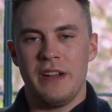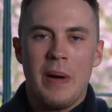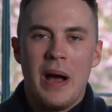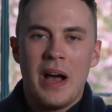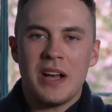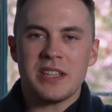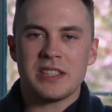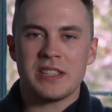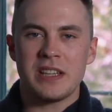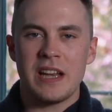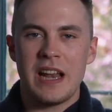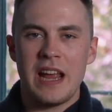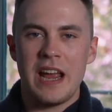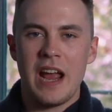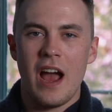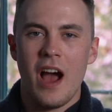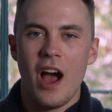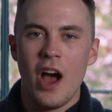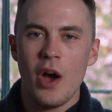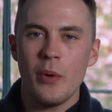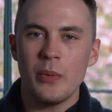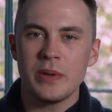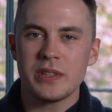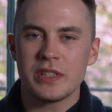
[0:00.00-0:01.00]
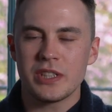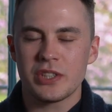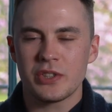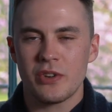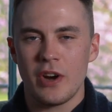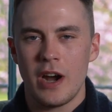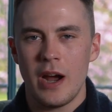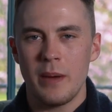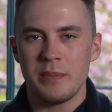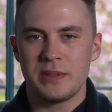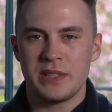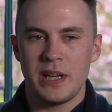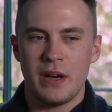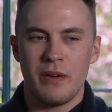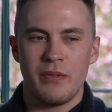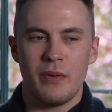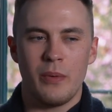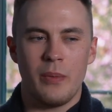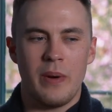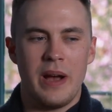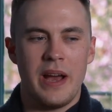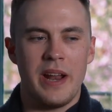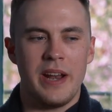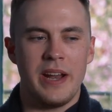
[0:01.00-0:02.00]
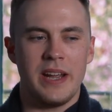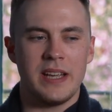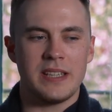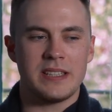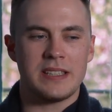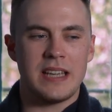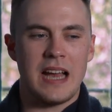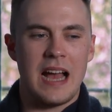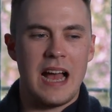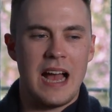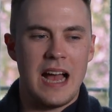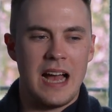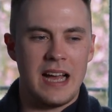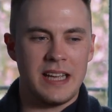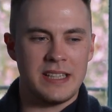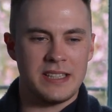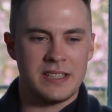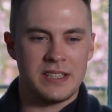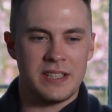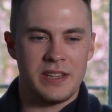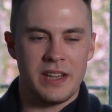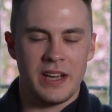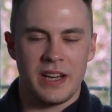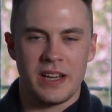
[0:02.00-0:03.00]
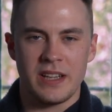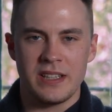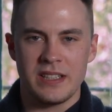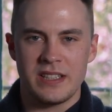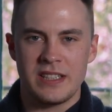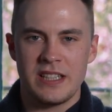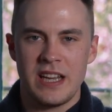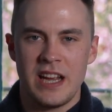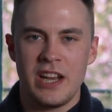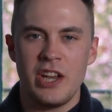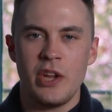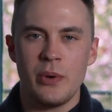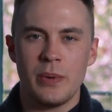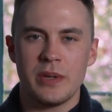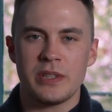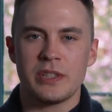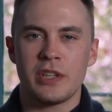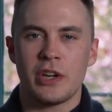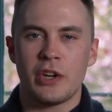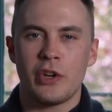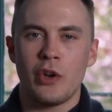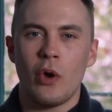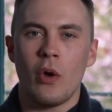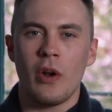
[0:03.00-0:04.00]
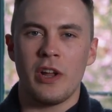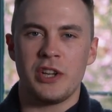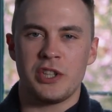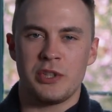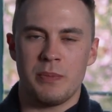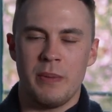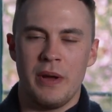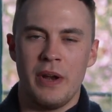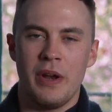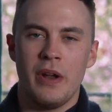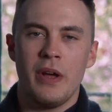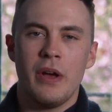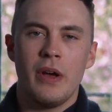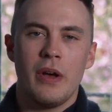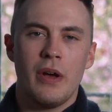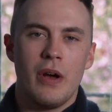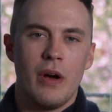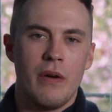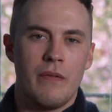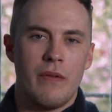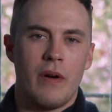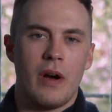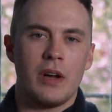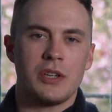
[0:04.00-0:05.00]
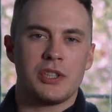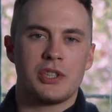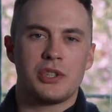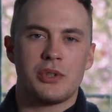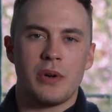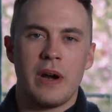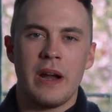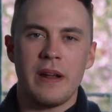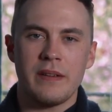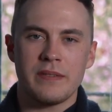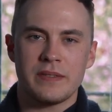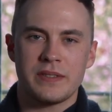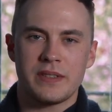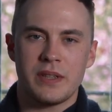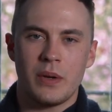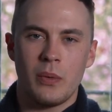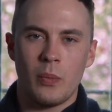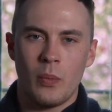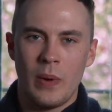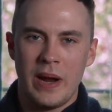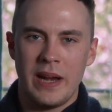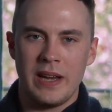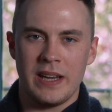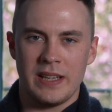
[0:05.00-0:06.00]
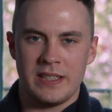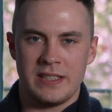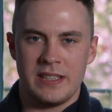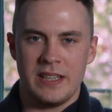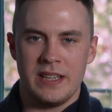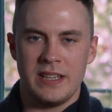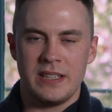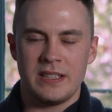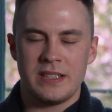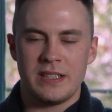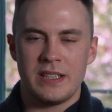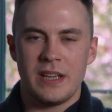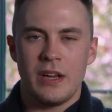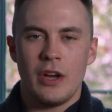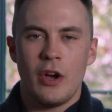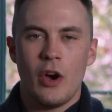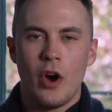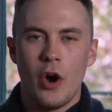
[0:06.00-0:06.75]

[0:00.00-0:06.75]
Personally, I would describe self-awareness as the continuous acknowledgement of our strengths, weaknesses,